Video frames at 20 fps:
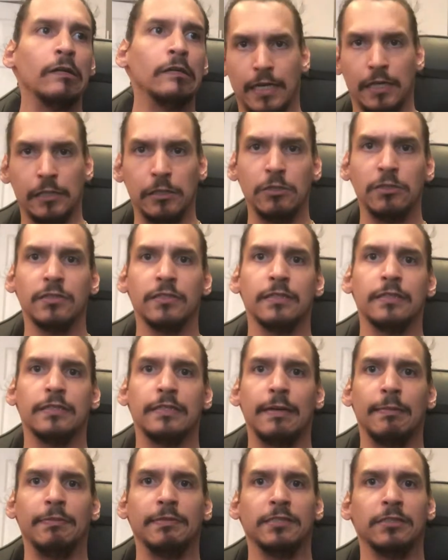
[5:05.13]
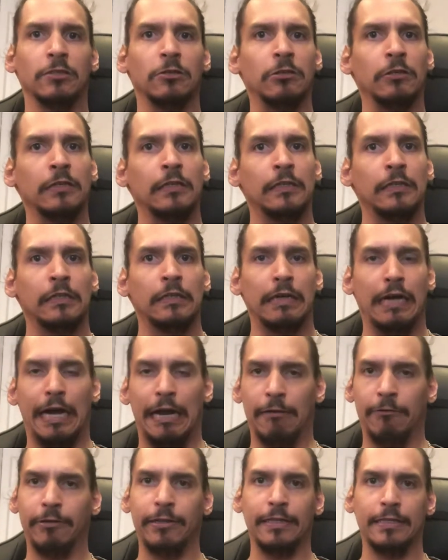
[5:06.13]
Conclusion to this episode,
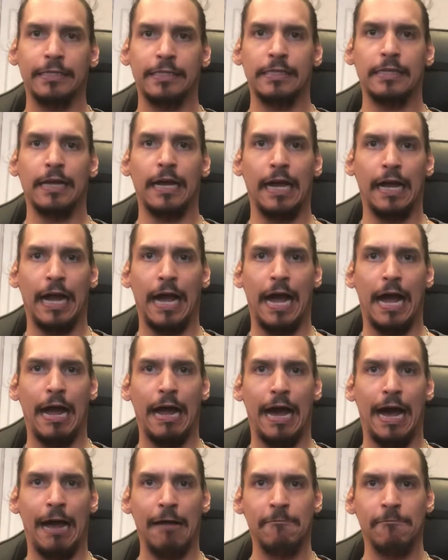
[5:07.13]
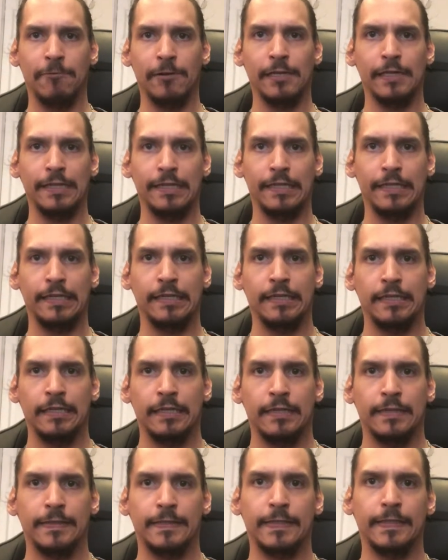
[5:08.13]
I really
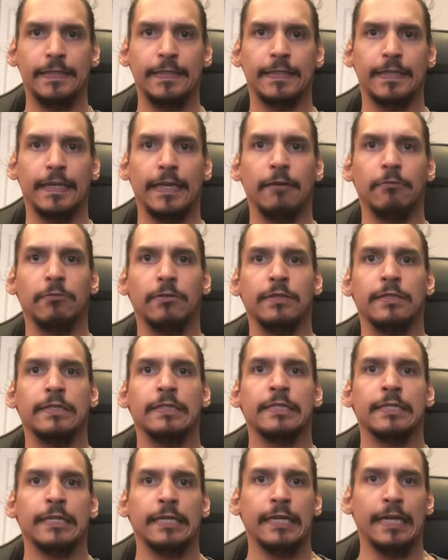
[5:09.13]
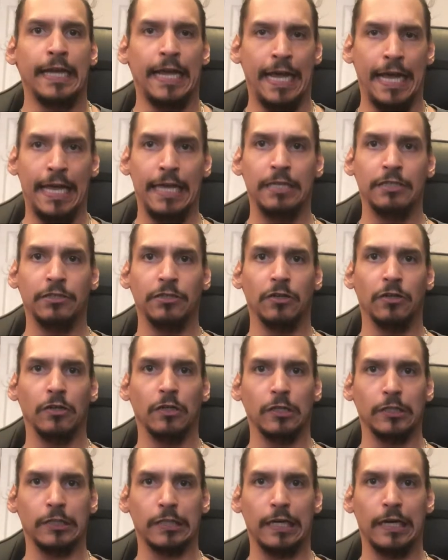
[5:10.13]
didn't think was
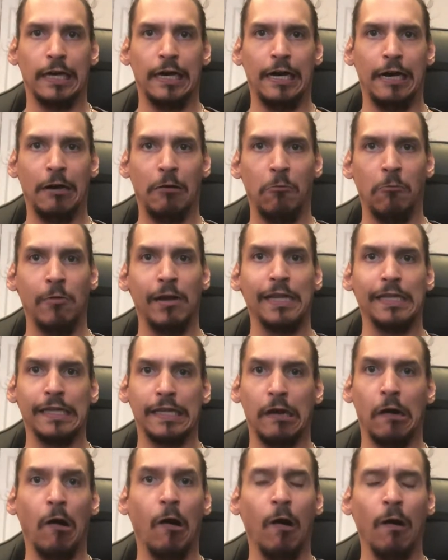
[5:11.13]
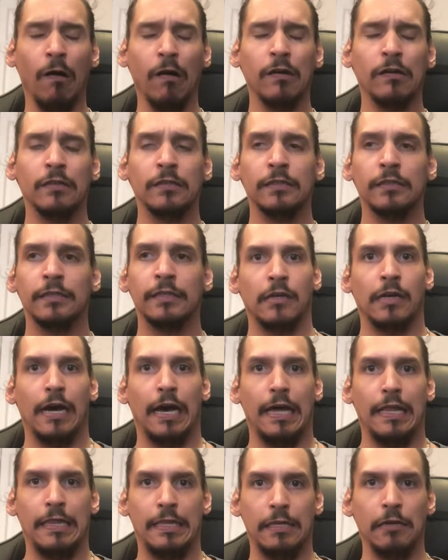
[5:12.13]
handled well at all.
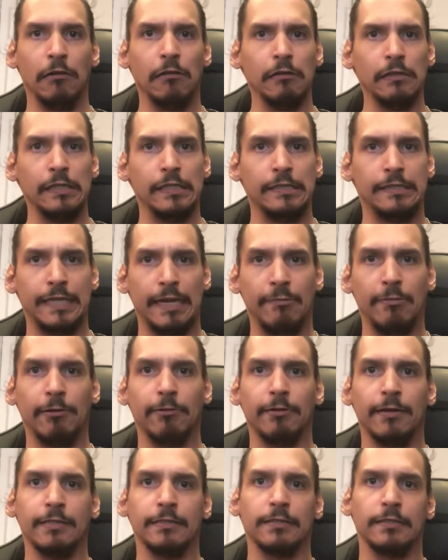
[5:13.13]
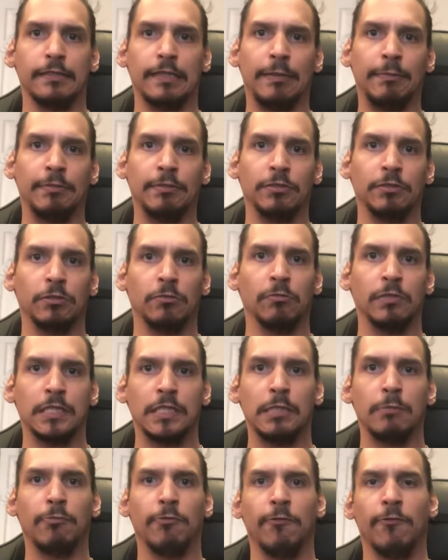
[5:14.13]
The only saving grace of this episode
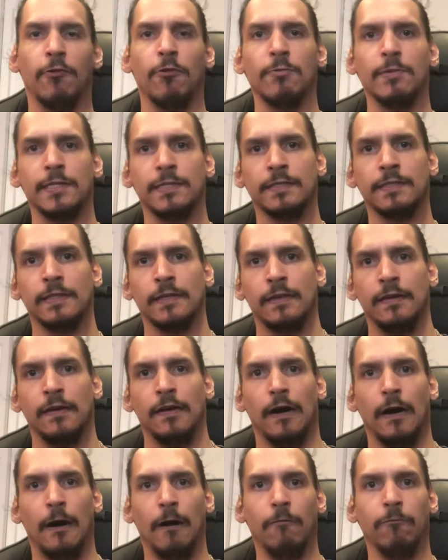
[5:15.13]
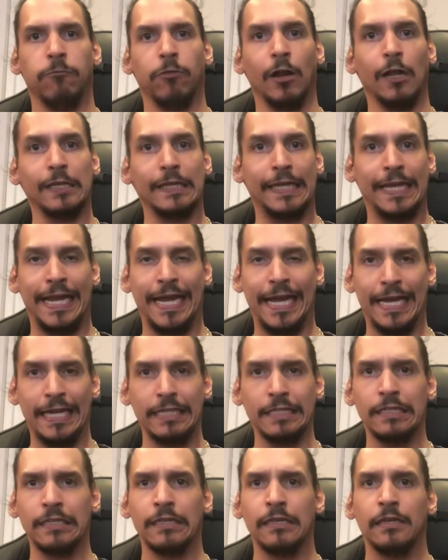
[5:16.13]
was the performance of Rollin
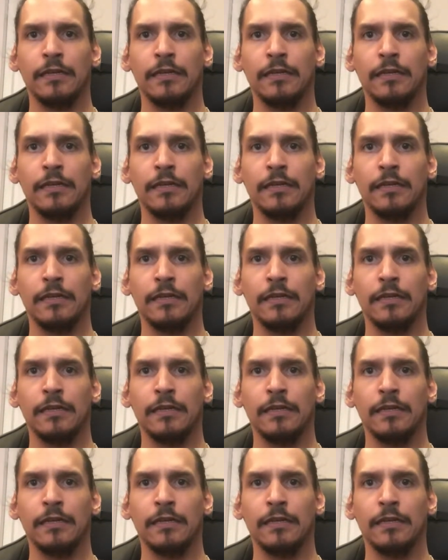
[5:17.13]
Hand.